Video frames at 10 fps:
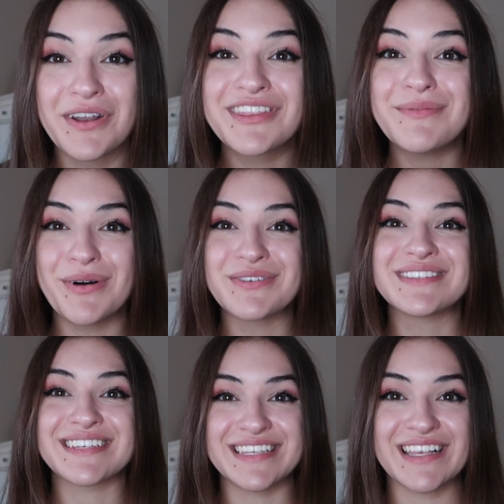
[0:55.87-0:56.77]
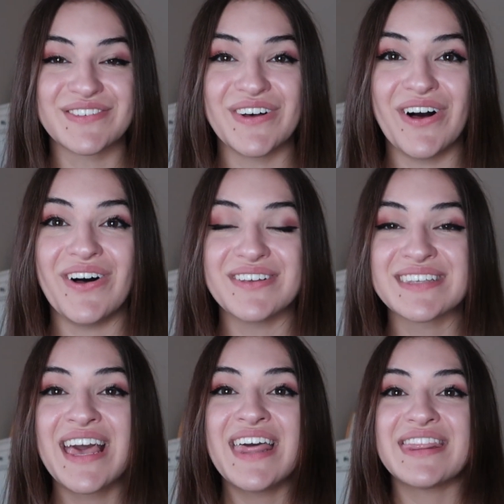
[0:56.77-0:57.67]
one of the most successful
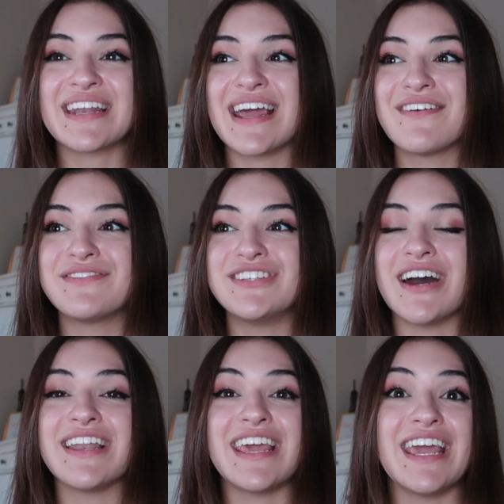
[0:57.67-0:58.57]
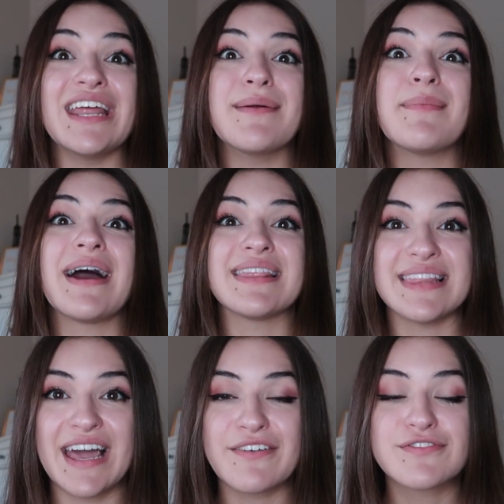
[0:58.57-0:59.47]
hauls that I have done in my
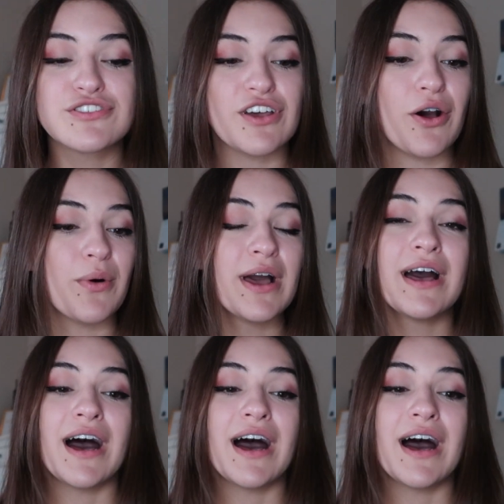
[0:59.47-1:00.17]
life. So